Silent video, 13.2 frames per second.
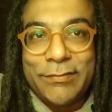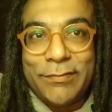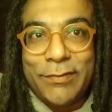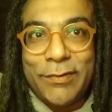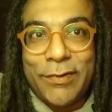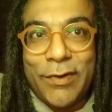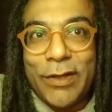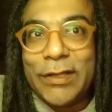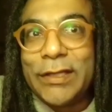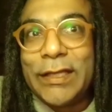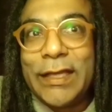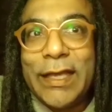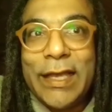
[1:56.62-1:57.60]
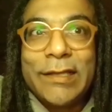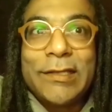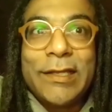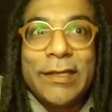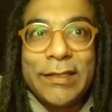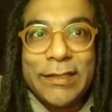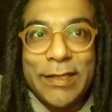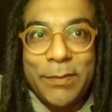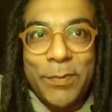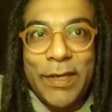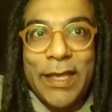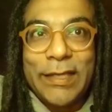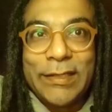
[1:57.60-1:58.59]
not the case, and in
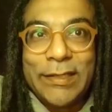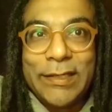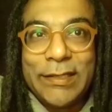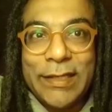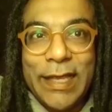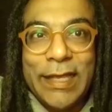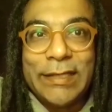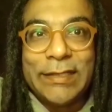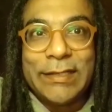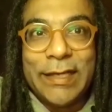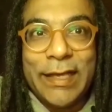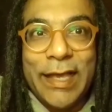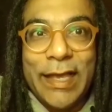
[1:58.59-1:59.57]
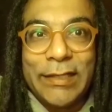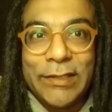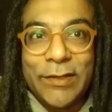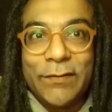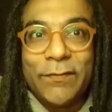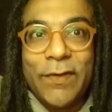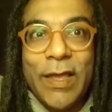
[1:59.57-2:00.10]
some cases is the case of